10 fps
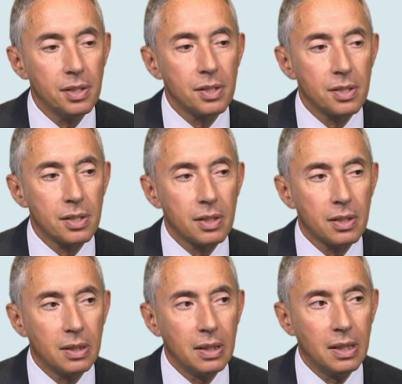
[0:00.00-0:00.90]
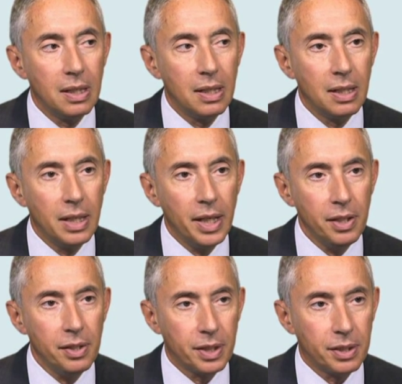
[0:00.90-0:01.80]
is
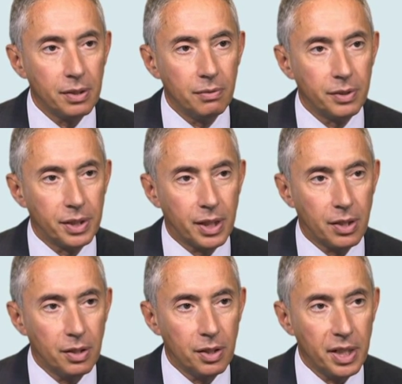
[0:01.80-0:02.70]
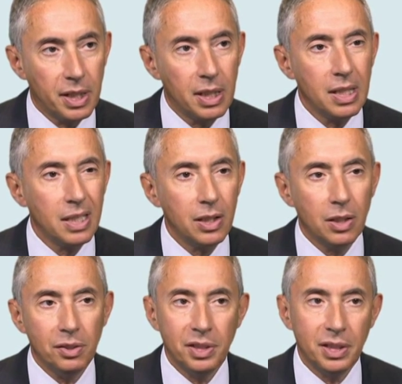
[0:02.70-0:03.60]
layered over the cornea,
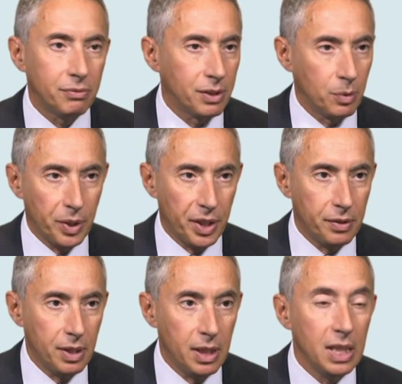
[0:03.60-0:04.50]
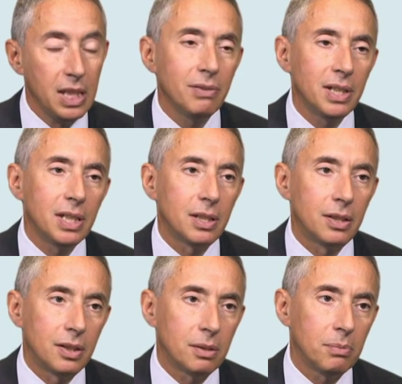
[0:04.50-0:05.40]
not in even way. Even in
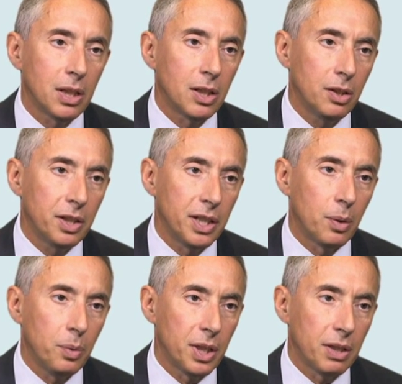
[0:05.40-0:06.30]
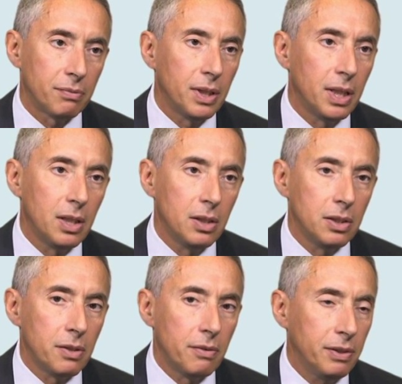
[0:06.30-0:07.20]
a normal cornea we have
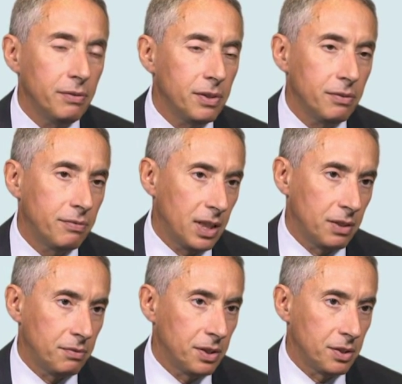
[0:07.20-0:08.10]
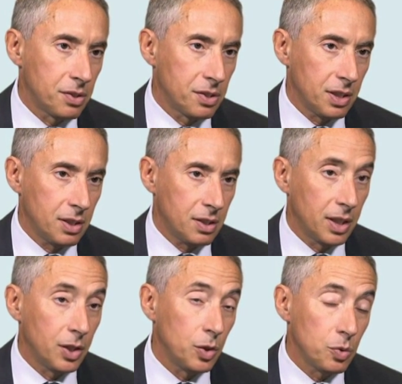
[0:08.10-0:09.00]
55 in the center
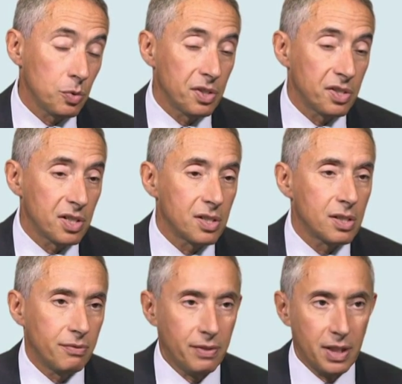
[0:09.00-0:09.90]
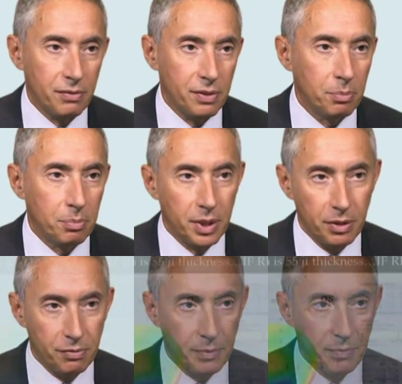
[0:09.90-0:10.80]
and usually 65 in the
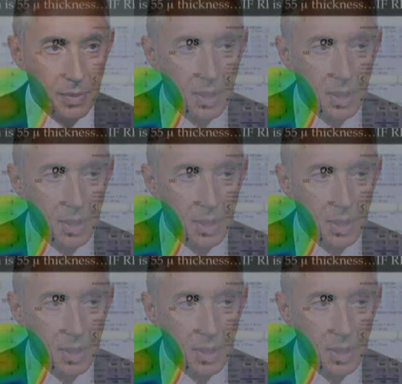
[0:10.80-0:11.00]
periphery.